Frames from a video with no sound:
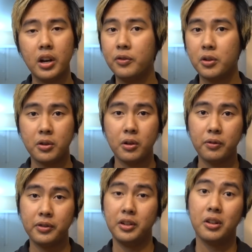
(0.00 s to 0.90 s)
or if your
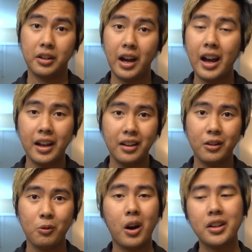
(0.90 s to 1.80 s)
girlfriend, your
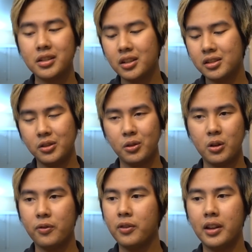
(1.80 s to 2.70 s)
guy watching this and
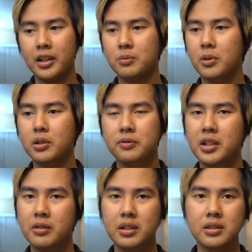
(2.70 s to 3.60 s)
your girlfriend likes rose
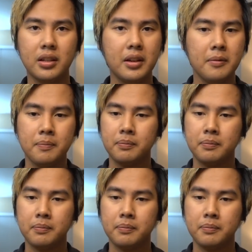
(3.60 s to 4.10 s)
fragrance,